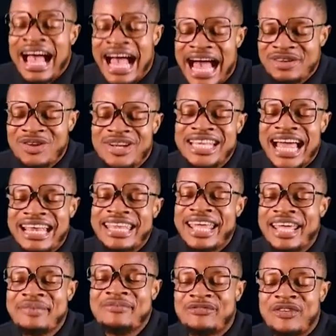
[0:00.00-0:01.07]
Another
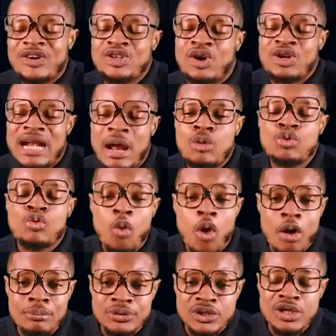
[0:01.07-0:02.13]
name for your
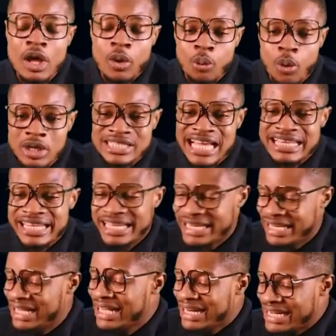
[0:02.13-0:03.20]
roundworms. What are
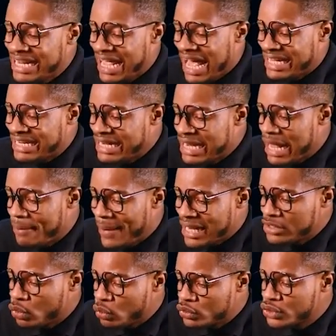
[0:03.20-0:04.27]
they? They are the
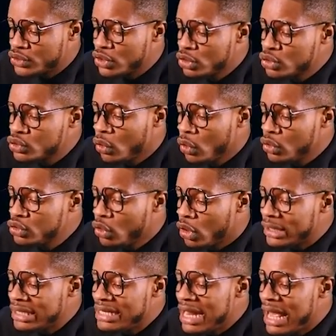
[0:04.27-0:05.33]
nematodes. So
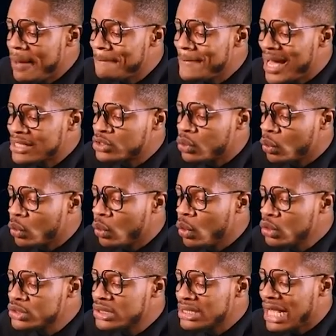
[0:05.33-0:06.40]
your
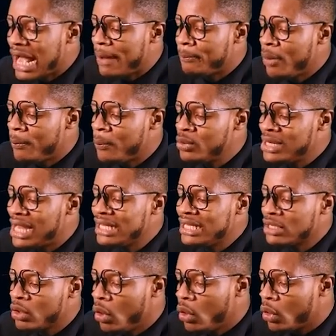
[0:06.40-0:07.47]
nematodes are popularly
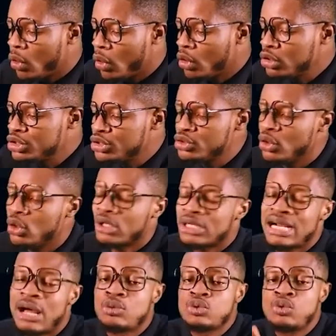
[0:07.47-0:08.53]
called your
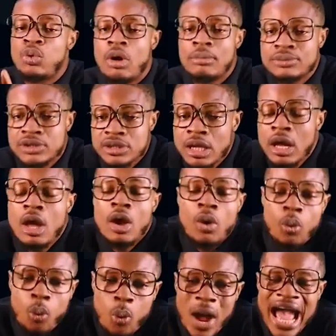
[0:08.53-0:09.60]
roundworms.
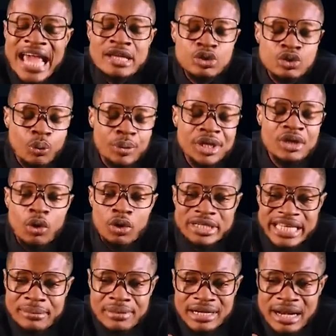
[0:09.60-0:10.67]
Why do we call
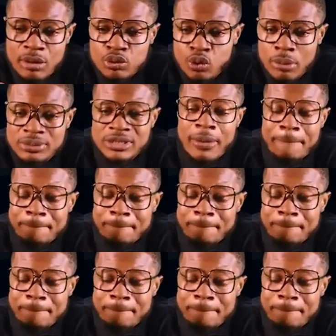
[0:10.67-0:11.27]
them roundworms?